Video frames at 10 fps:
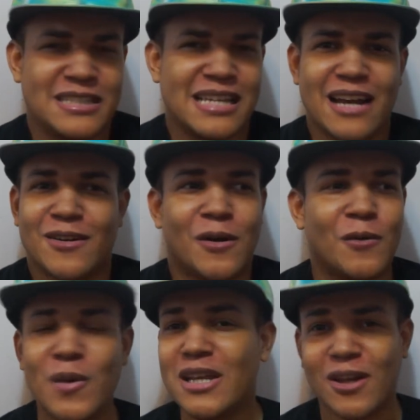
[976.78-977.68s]
I don't know,
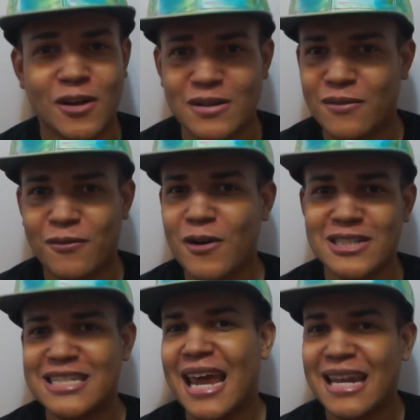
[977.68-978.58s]
one of the
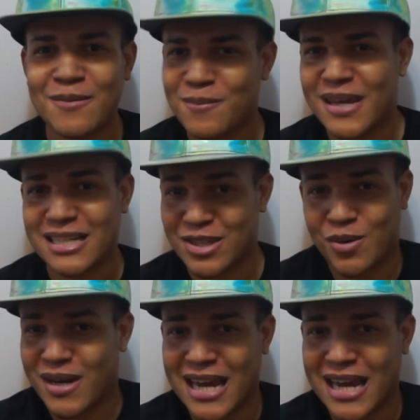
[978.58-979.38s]
first 10 PS3